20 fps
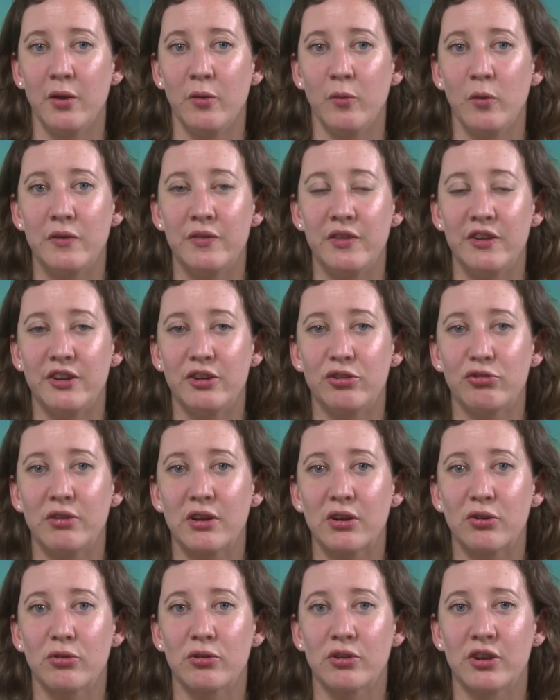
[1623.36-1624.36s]
When the
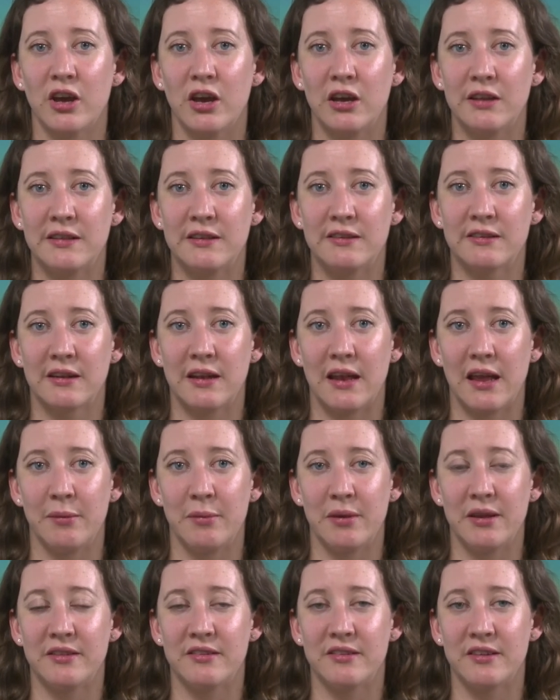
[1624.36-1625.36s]
District Court heard this claim,
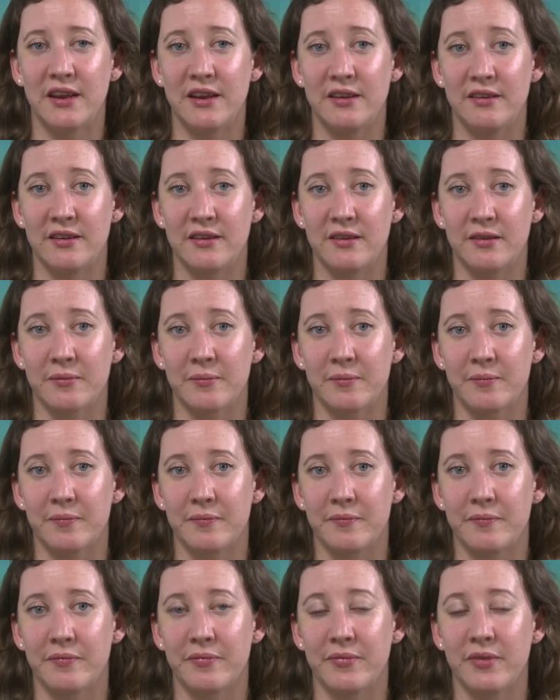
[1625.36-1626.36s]
it stated,
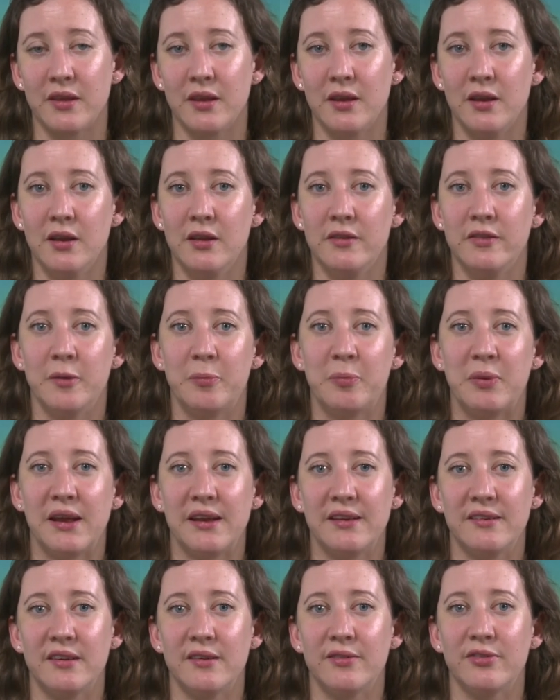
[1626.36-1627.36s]
The
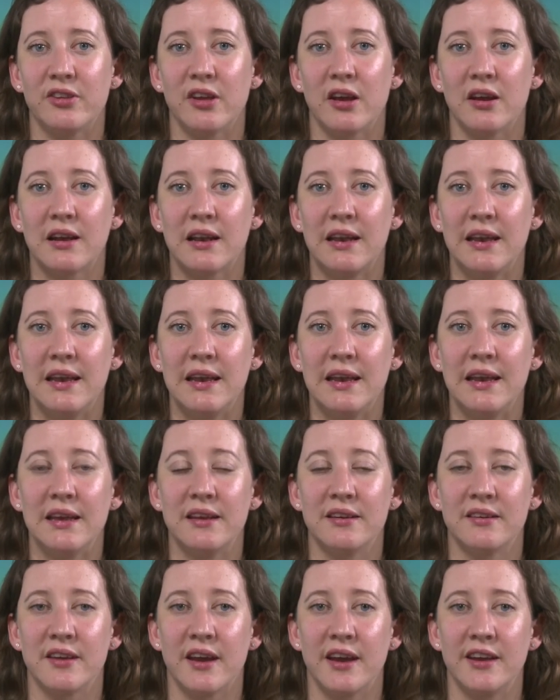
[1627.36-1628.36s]
plaintiffs are clearly
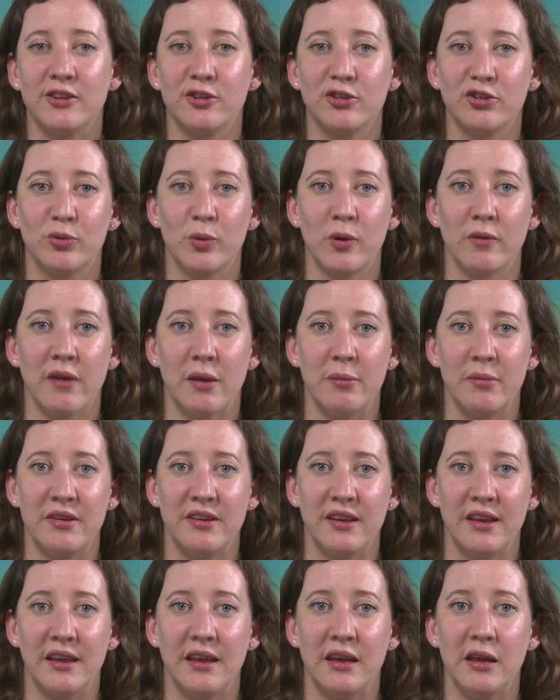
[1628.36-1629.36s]
entitled to a
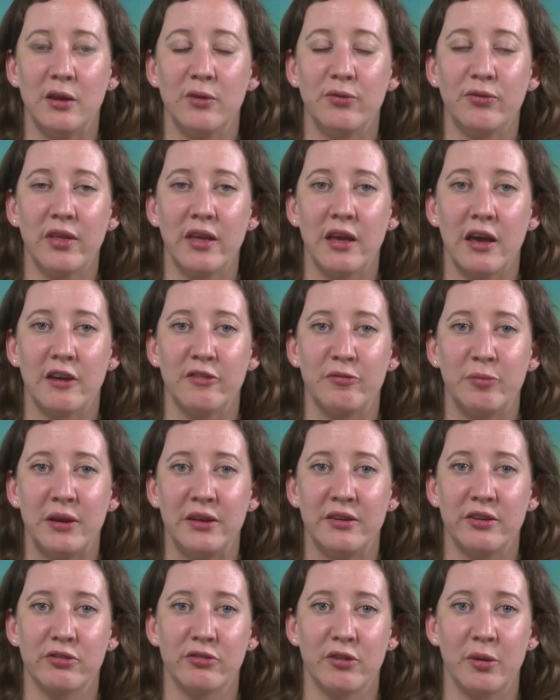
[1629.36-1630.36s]
remedy if they have been
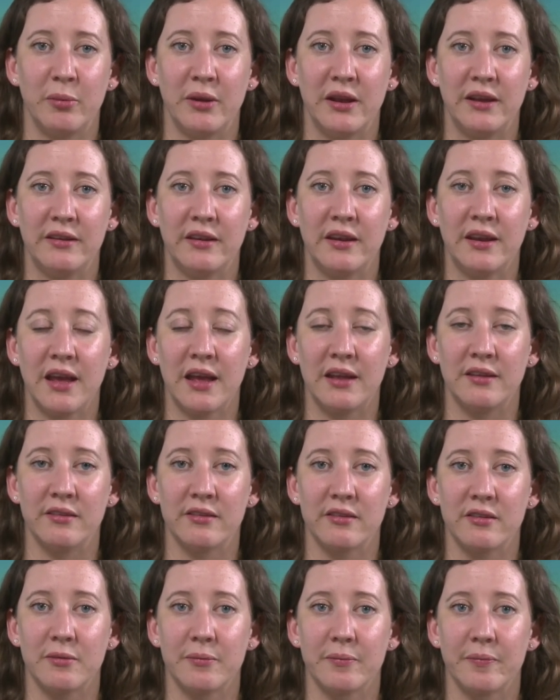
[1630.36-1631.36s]
discriminated
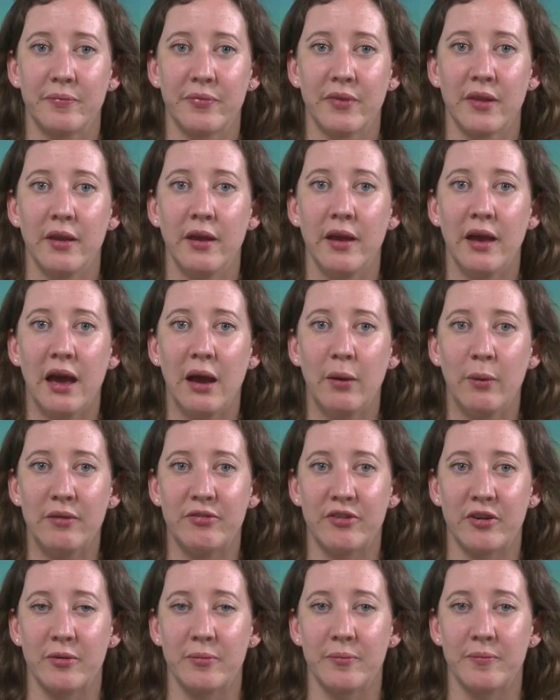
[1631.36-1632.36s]
against.
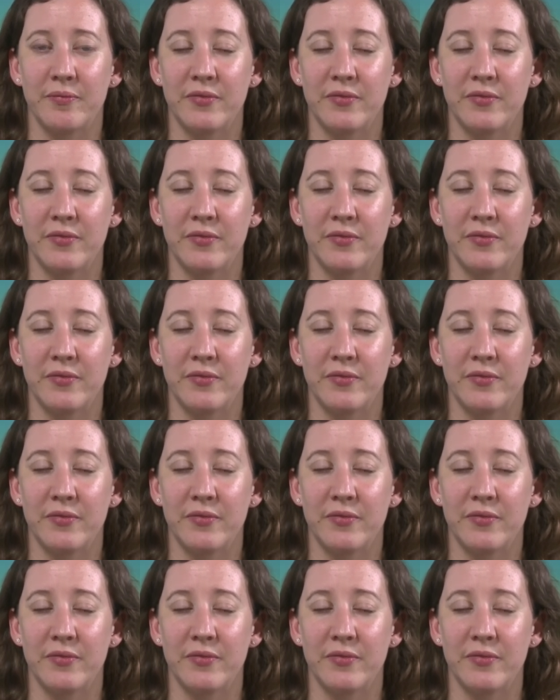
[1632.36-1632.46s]
However,